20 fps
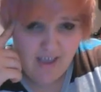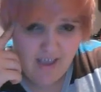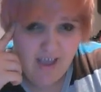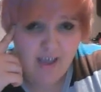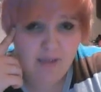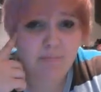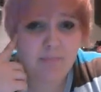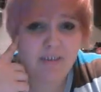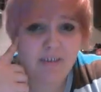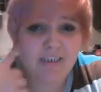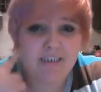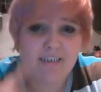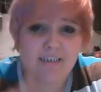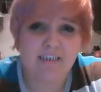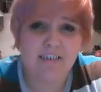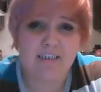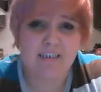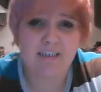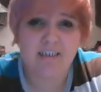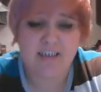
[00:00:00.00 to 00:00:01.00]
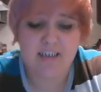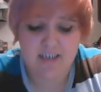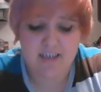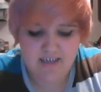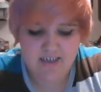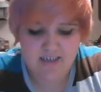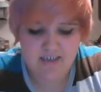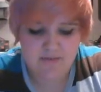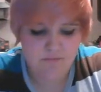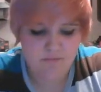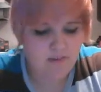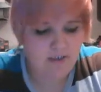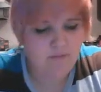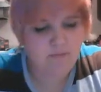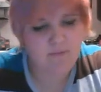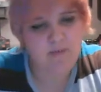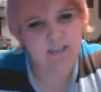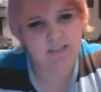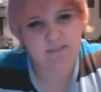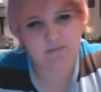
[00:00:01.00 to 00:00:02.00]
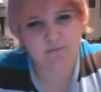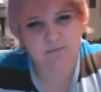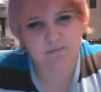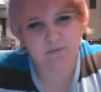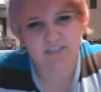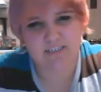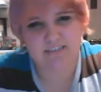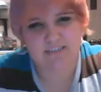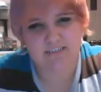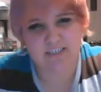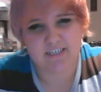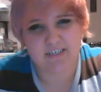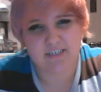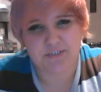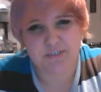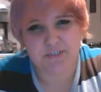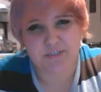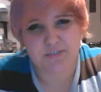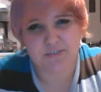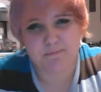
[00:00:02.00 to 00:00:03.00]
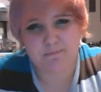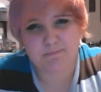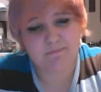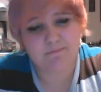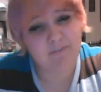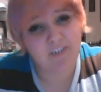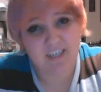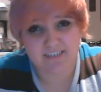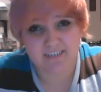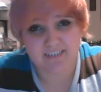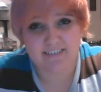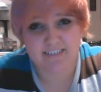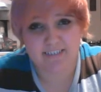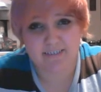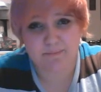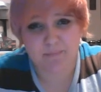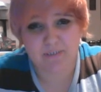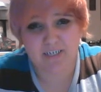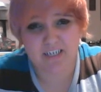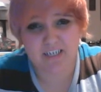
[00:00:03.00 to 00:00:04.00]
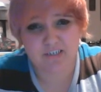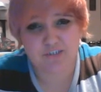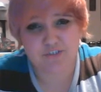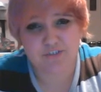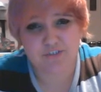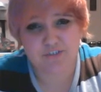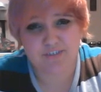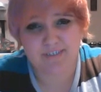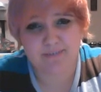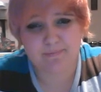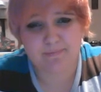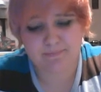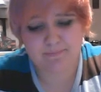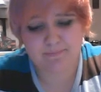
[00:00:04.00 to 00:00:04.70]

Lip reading: I'm being a Five Nights at Freddy's character. Foxy, actually.